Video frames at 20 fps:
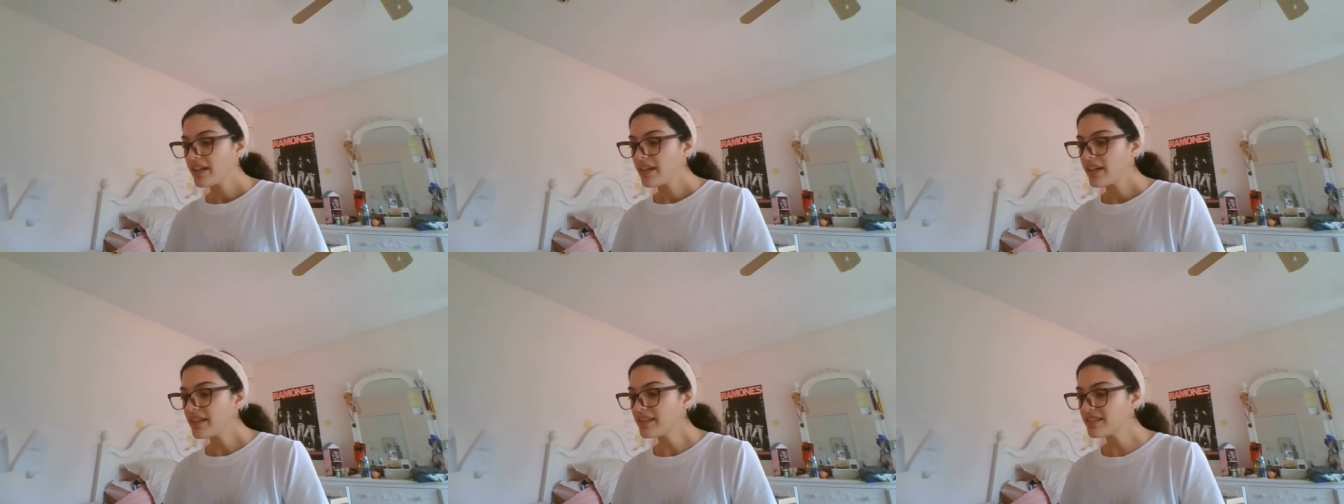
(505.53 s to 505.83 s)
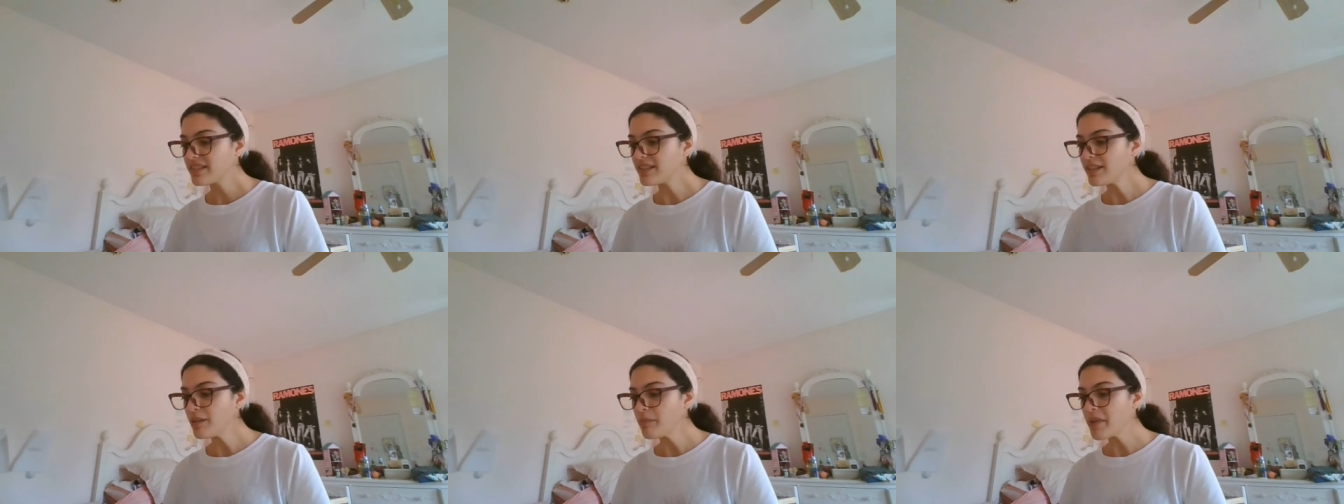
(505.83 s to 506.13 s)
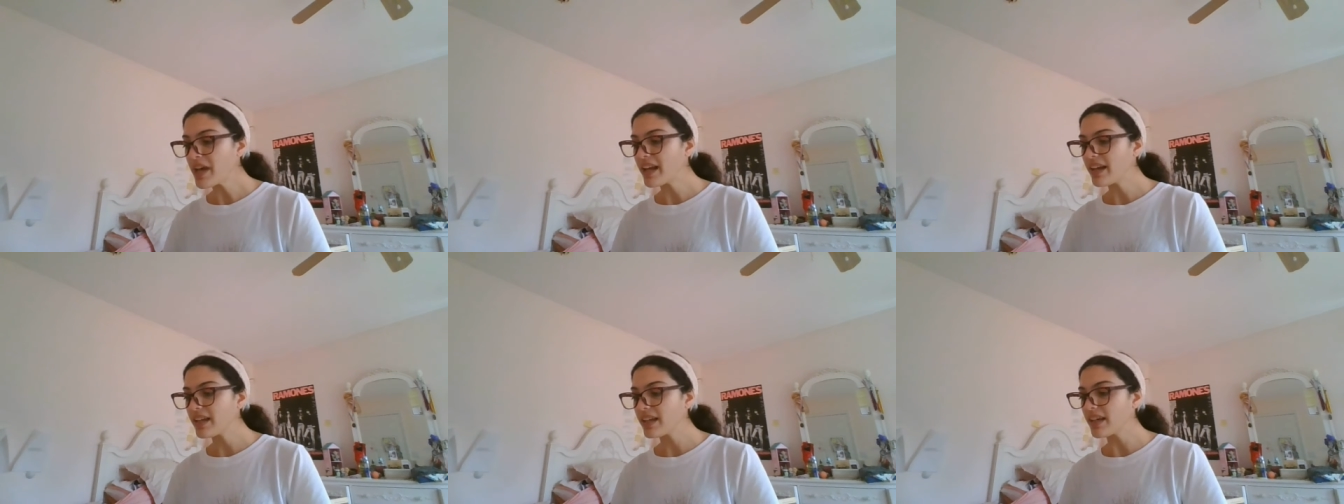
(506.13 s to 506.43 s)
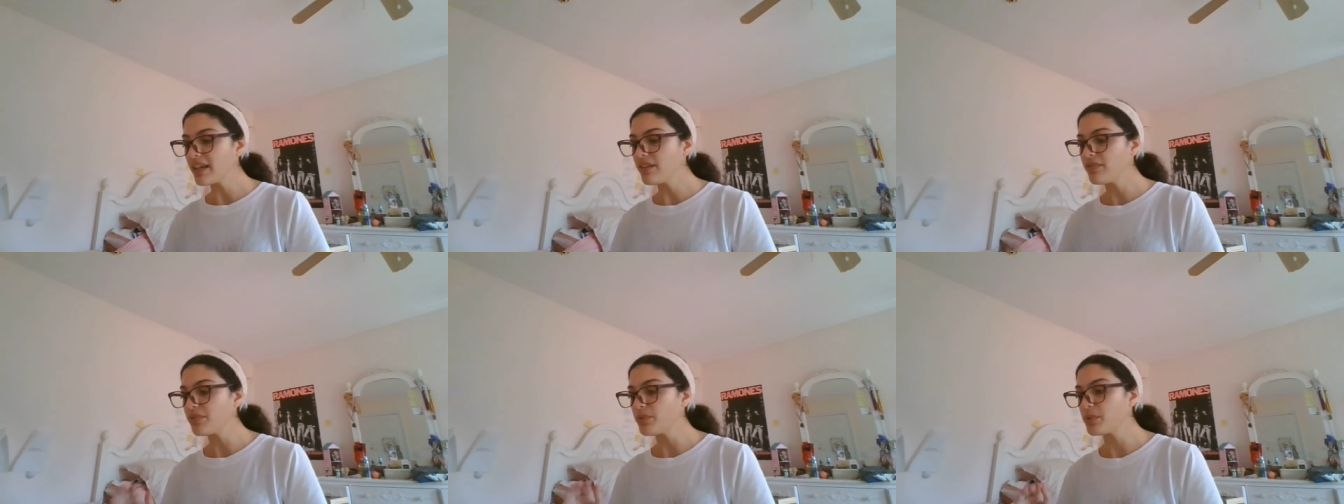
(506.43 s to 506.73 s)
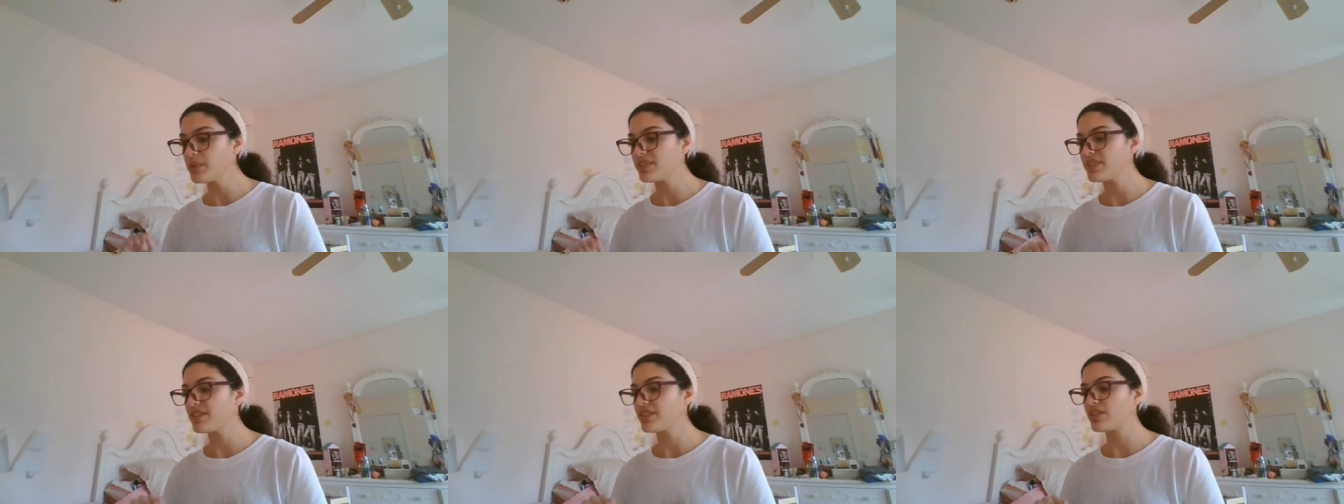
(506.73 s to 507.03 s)
His cinematic
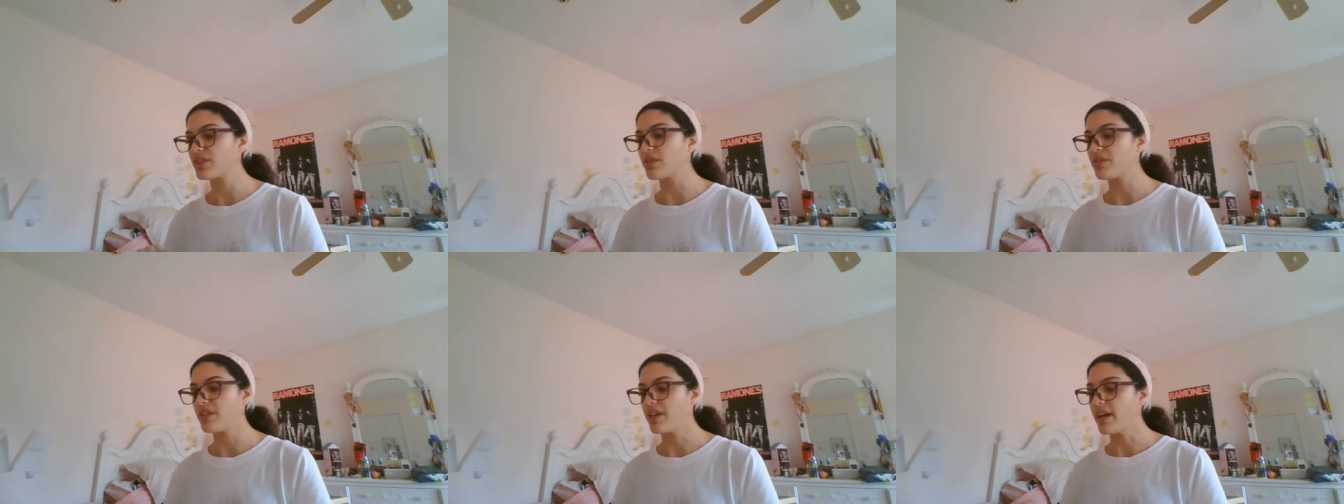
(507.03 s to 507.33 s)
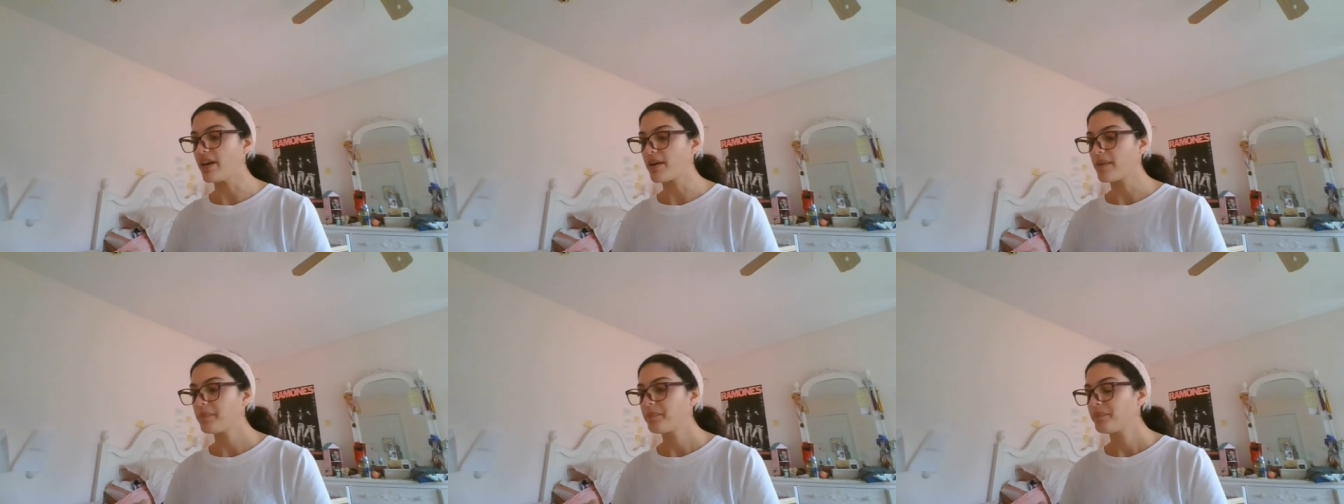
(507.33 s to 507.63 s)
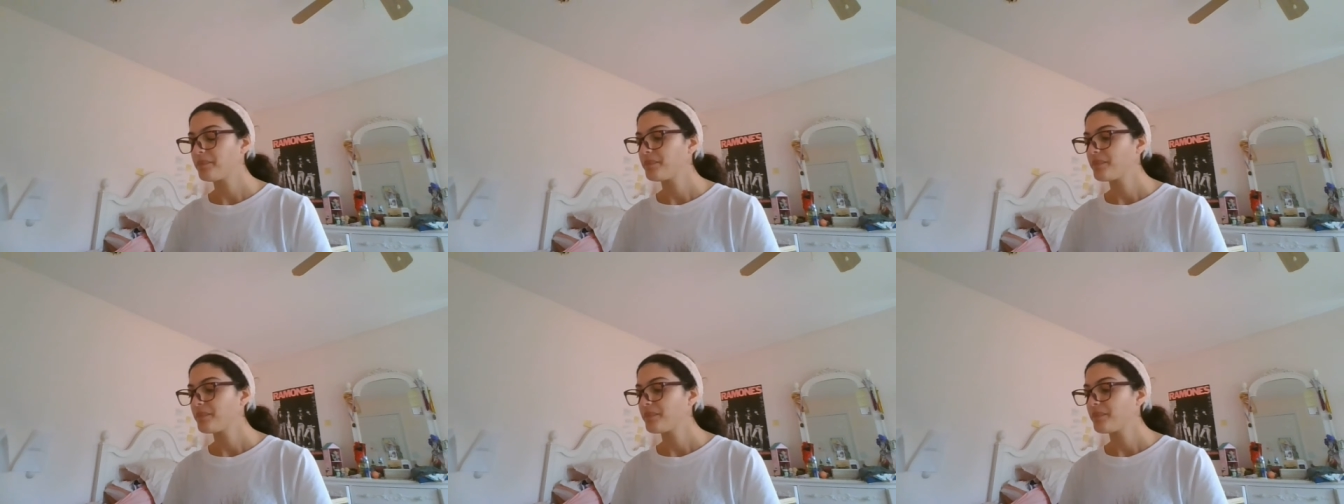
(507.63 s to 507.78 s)
influences are there.